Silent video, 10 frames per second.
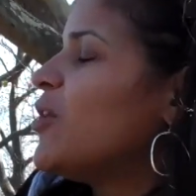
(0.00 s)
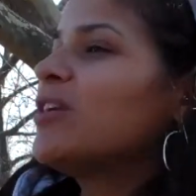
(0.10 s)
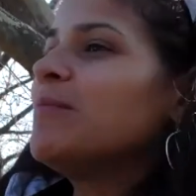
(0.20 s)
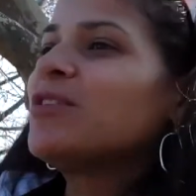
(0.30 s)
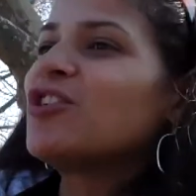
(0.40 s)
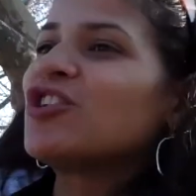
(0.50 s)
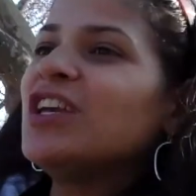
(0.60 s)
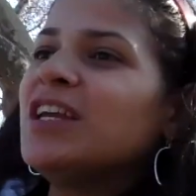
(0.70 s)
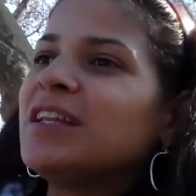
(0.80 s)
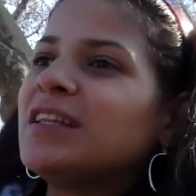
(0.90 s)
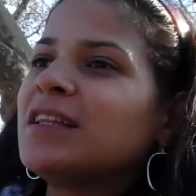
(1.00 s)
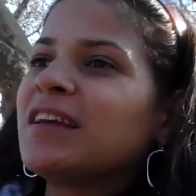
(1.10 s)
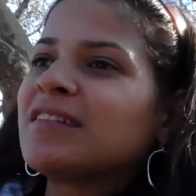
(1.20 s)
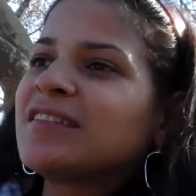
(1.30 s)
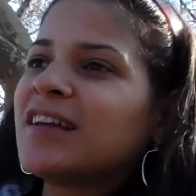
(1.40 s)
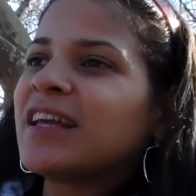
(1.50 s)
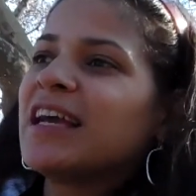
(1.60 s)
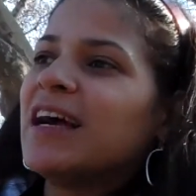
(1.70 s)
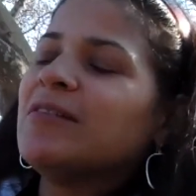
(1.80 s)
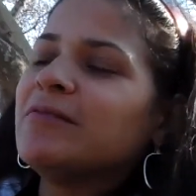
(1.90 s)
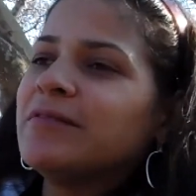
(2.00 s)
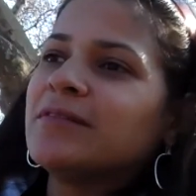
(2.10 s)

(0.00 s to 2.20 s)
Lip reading: on a machine that's sucking out